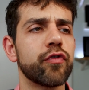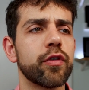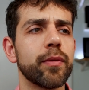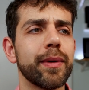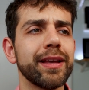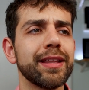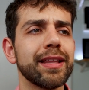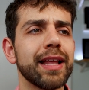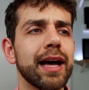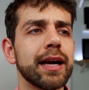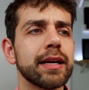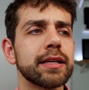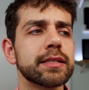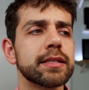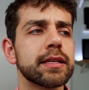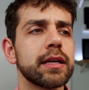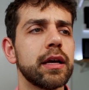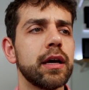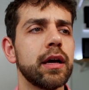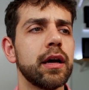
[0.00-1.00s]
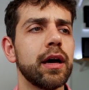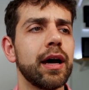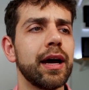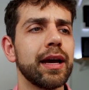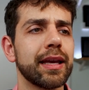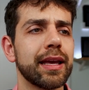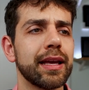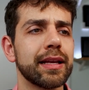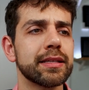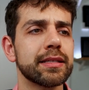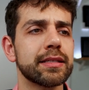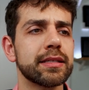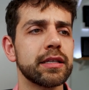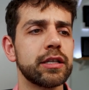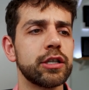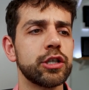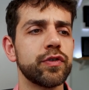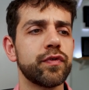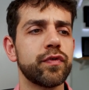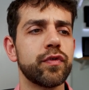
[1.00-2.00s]
for my tags. I can
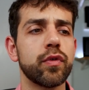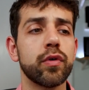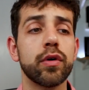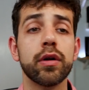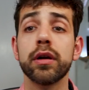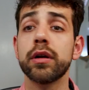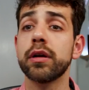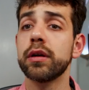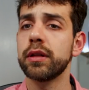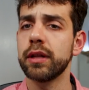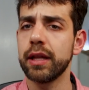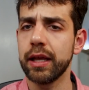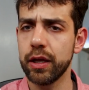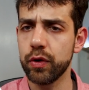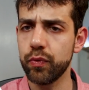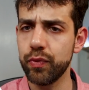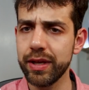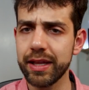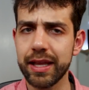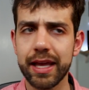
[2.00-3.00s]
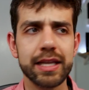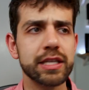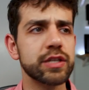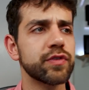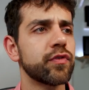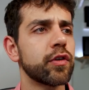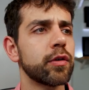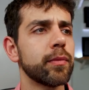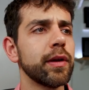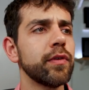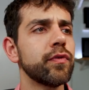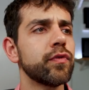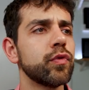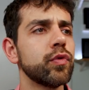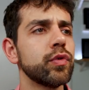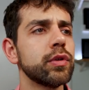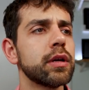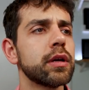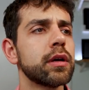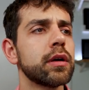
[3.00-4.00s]
search for the ingredients for my
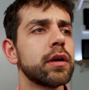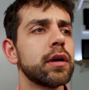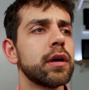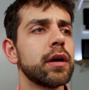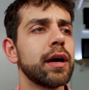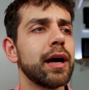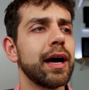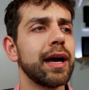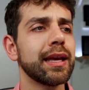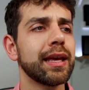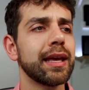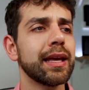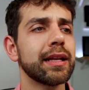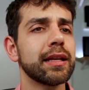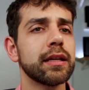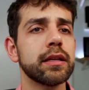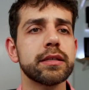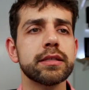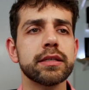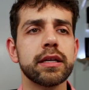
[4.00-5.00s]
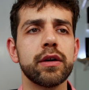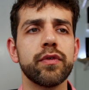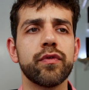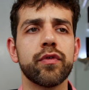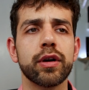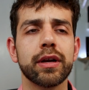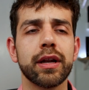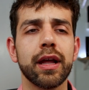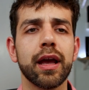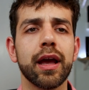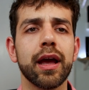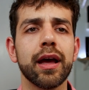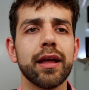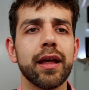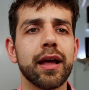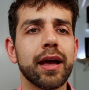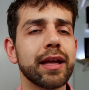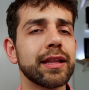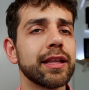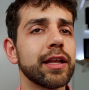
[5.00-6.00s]
food. I can search for
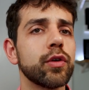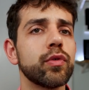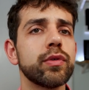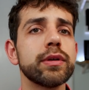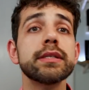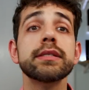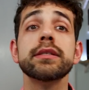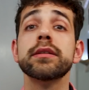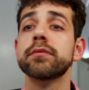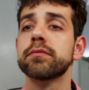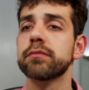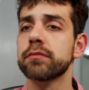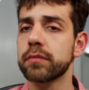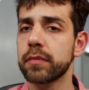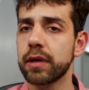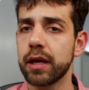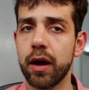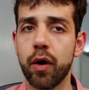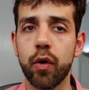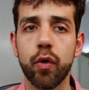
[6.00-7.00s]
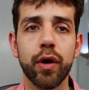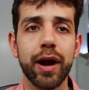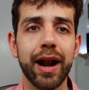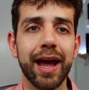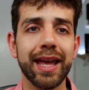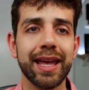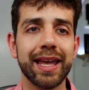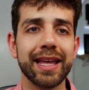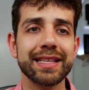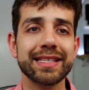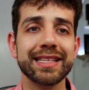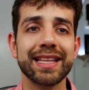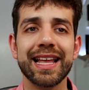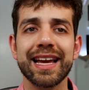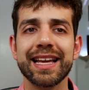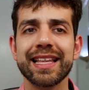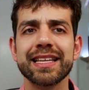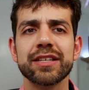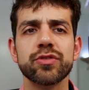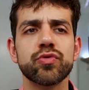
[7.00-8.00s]
categories, or I can
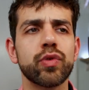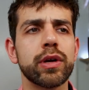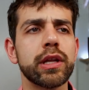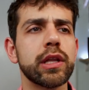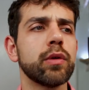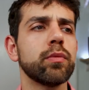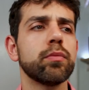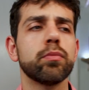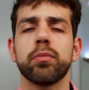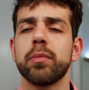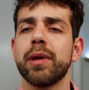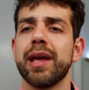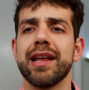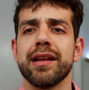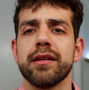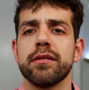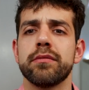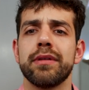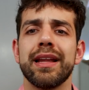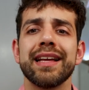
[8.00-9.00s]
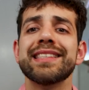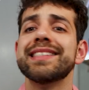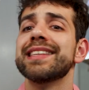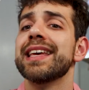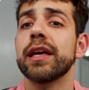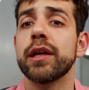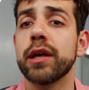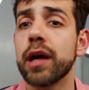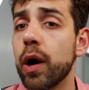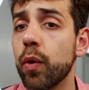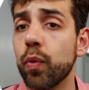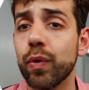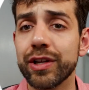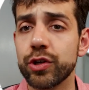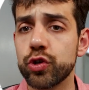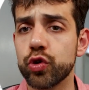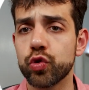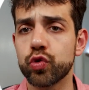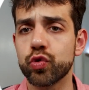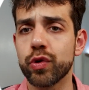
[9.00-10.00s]
select as random, and let's say I
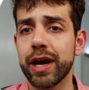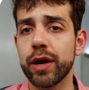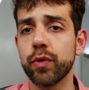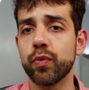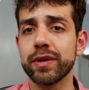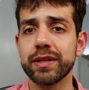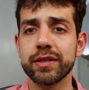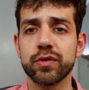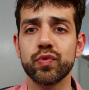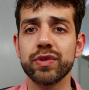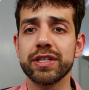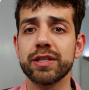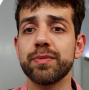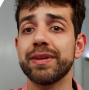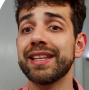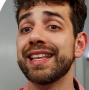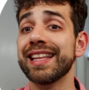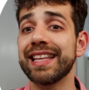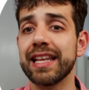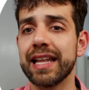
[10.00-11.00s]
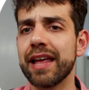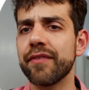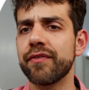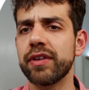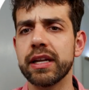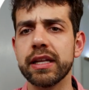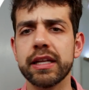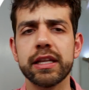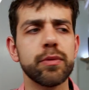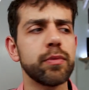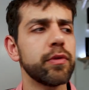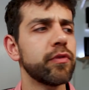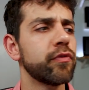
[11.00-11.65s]
want to try one recipe that I never did